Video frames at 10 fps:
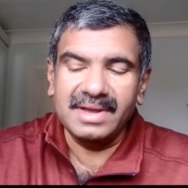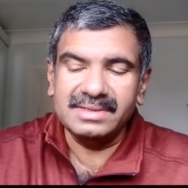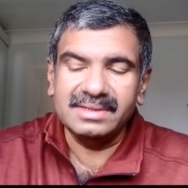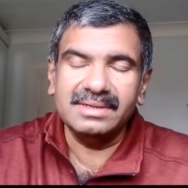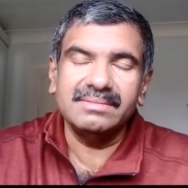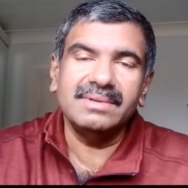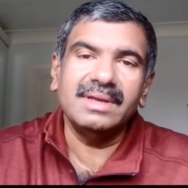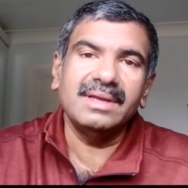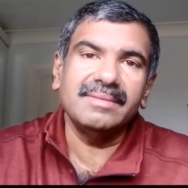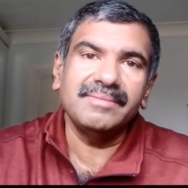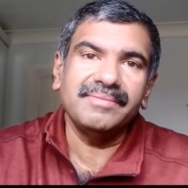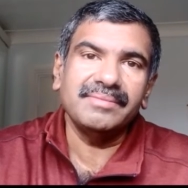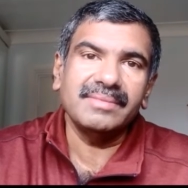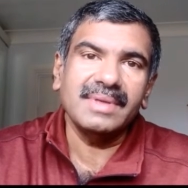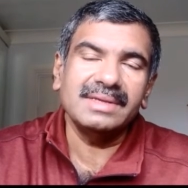fighter,
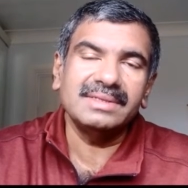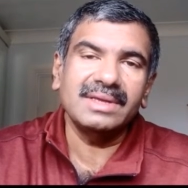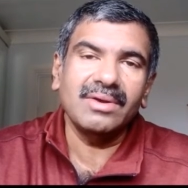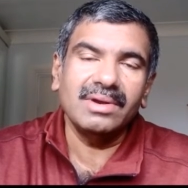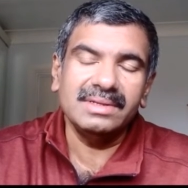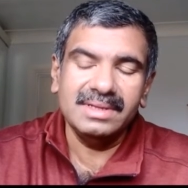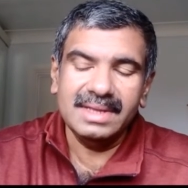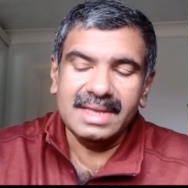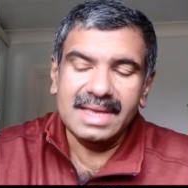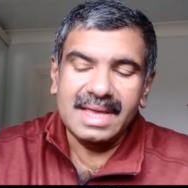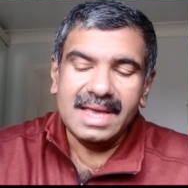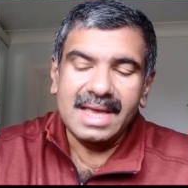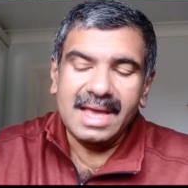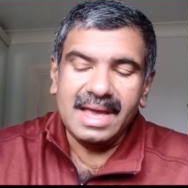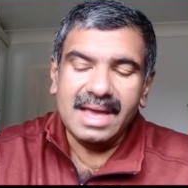um, as they call it.
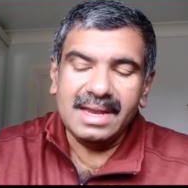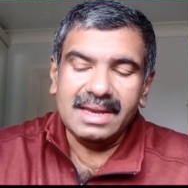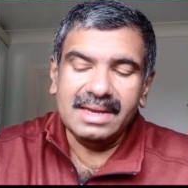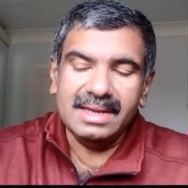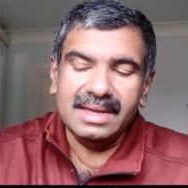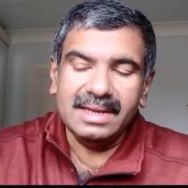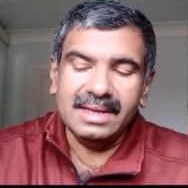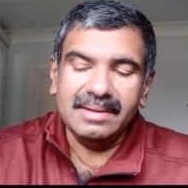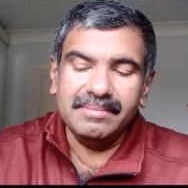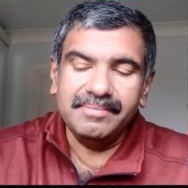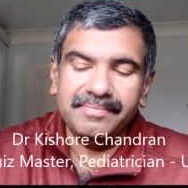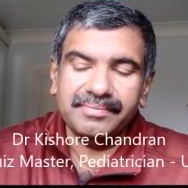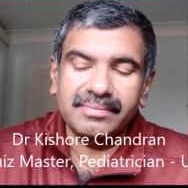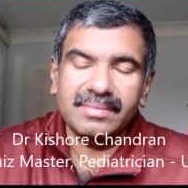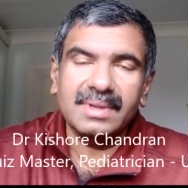And um,
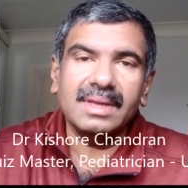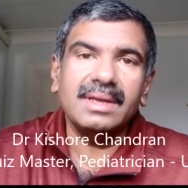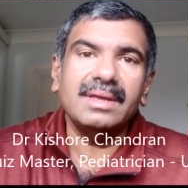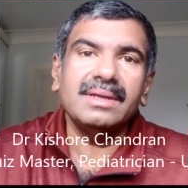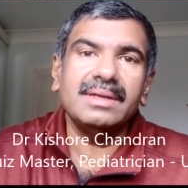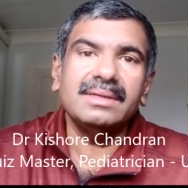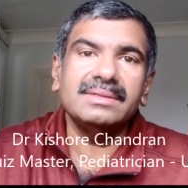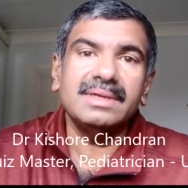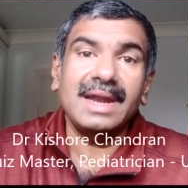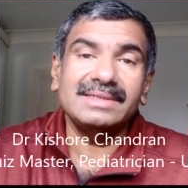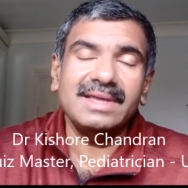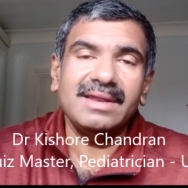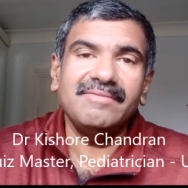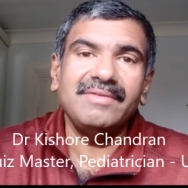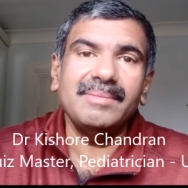Sir
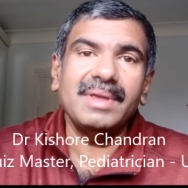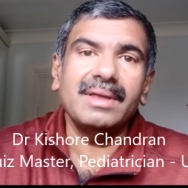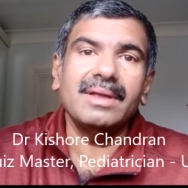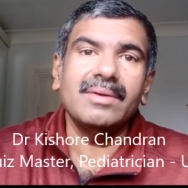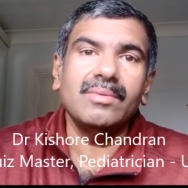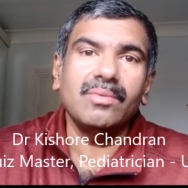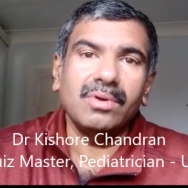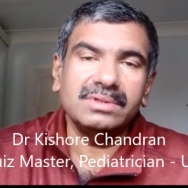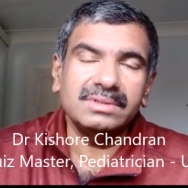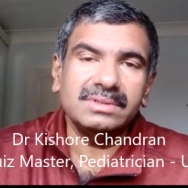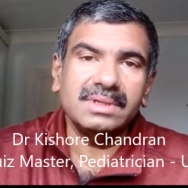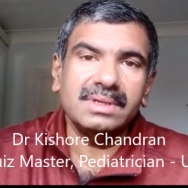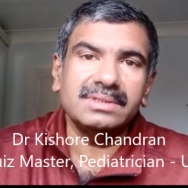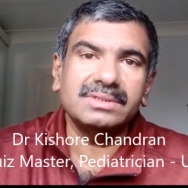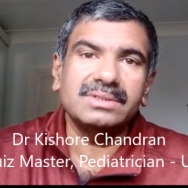Alexander Fleming was
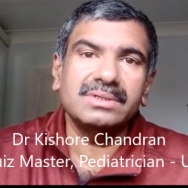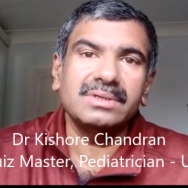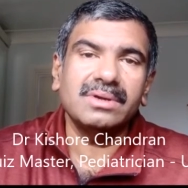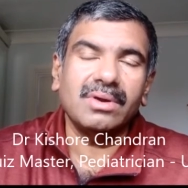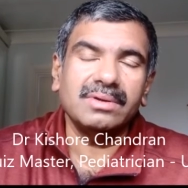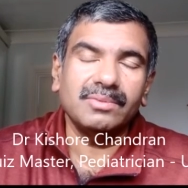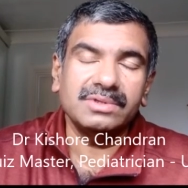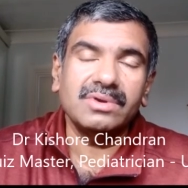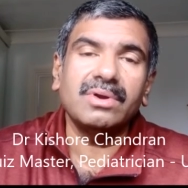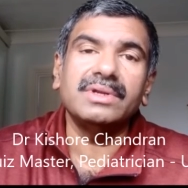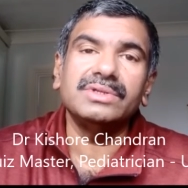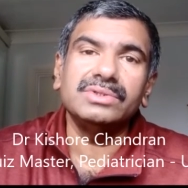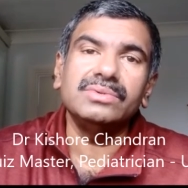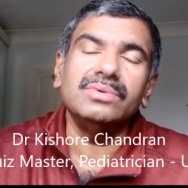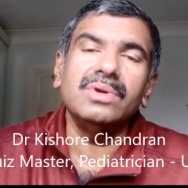Scot- was
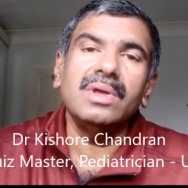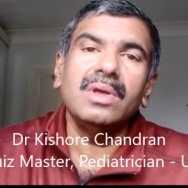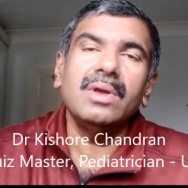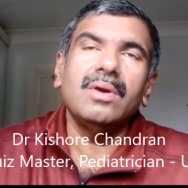Scottish too,